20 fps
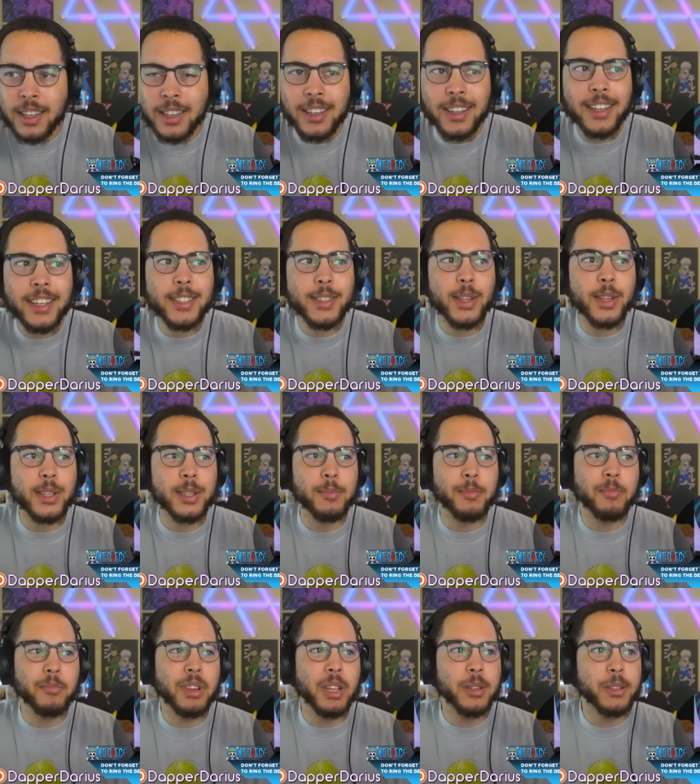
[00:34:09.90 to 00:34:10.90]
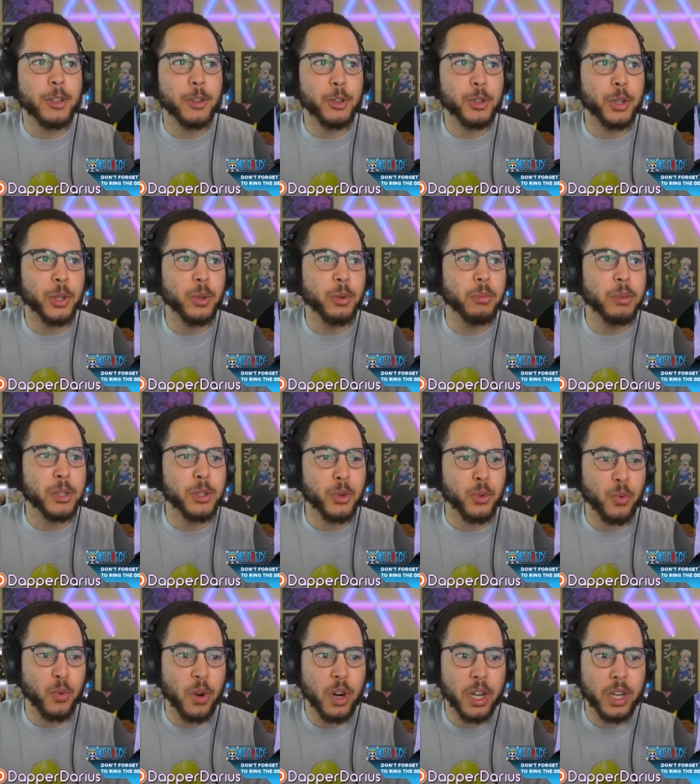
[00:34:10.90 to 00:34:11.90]
Is this Mr. 2, Mr.
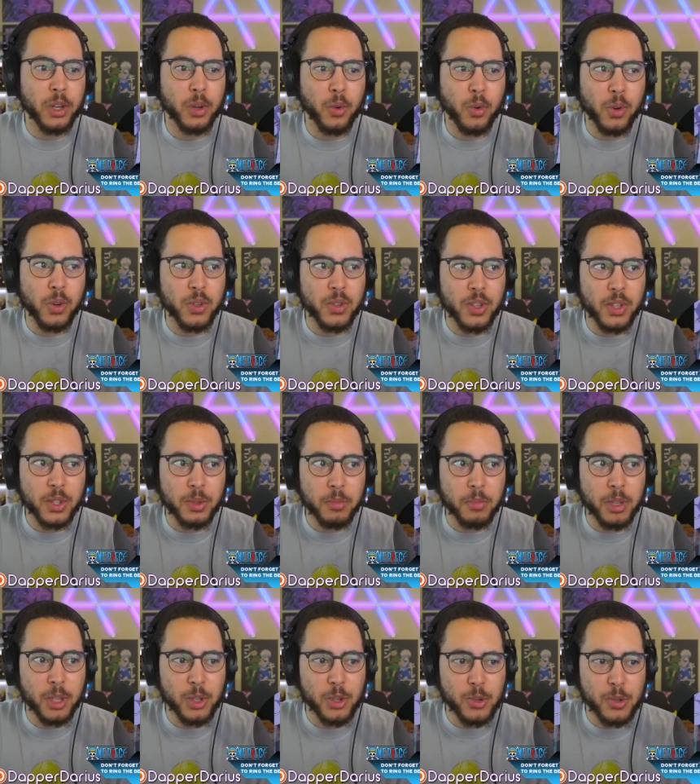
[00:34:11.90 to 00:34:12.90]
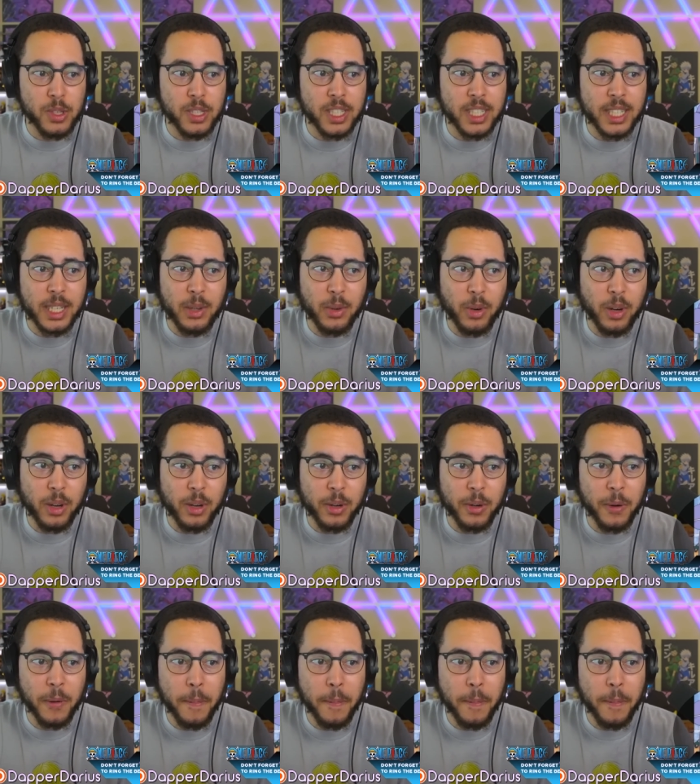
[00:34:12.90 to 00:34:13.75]
1, or is this Mr. 0?